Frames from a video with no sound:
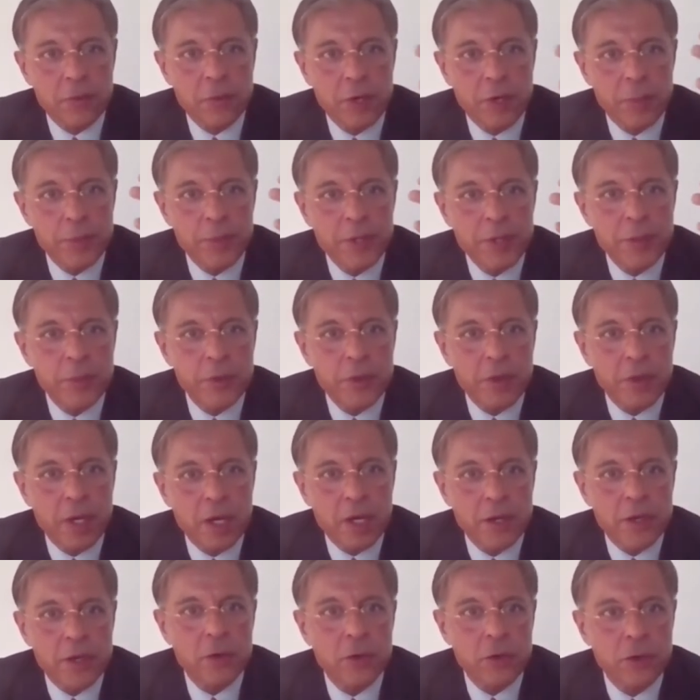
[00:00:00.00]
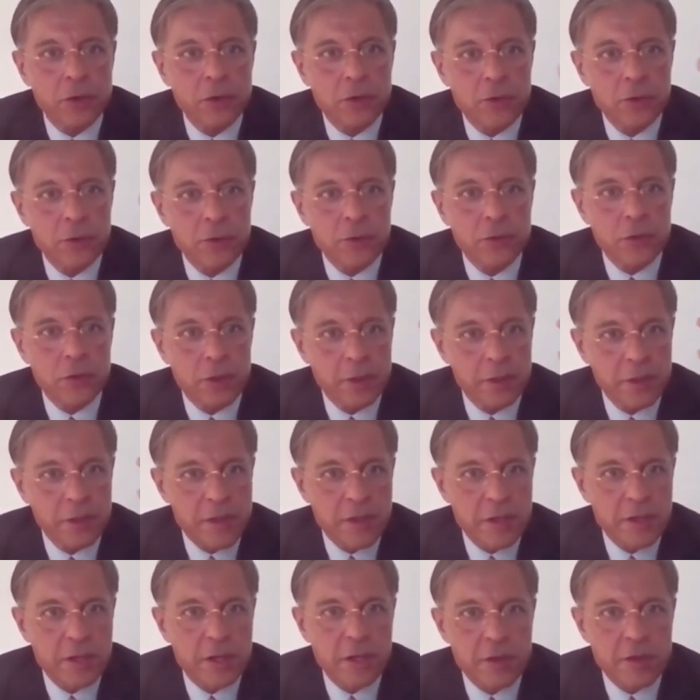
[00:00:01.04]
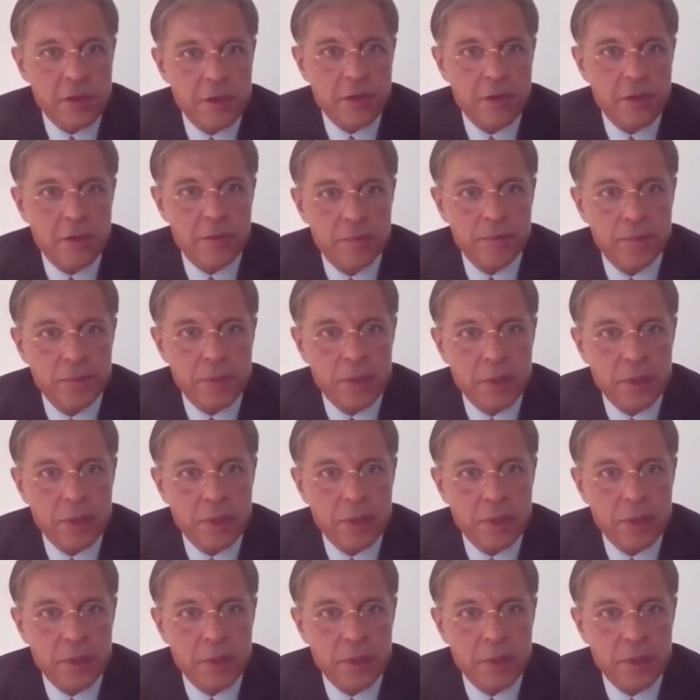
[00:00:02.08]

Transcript: where people are going to discuss